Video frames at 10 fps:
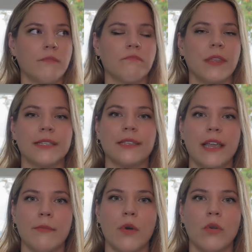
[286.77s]
let's
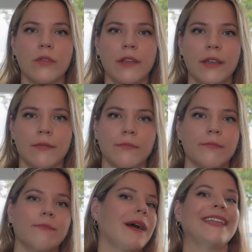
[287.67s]
say I'm holding
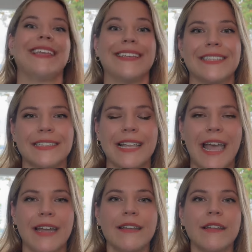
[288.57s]
my niece's
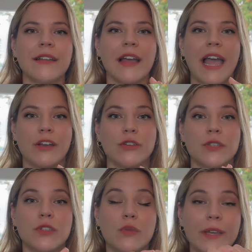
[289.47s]
hand, I could
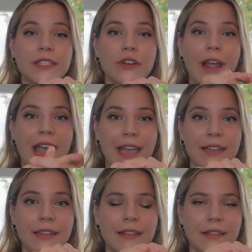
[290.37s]
squeeze her hand
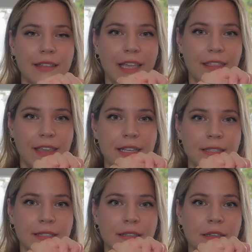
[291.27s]
like
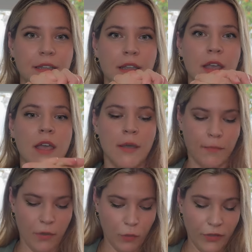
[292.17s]
this.
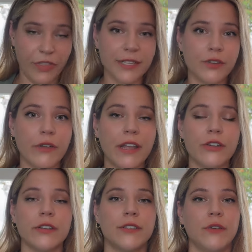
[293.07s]
But what this
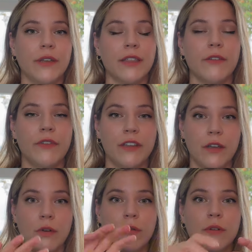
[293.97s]
creator is doing in the
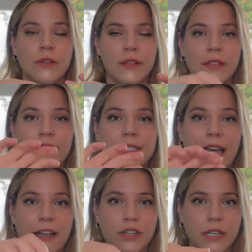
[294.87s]
video, this
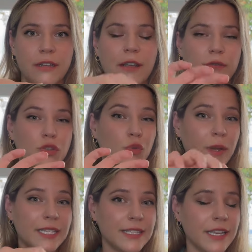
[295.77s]
action of
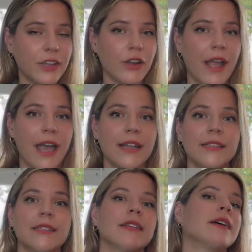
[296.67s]
twisting your hands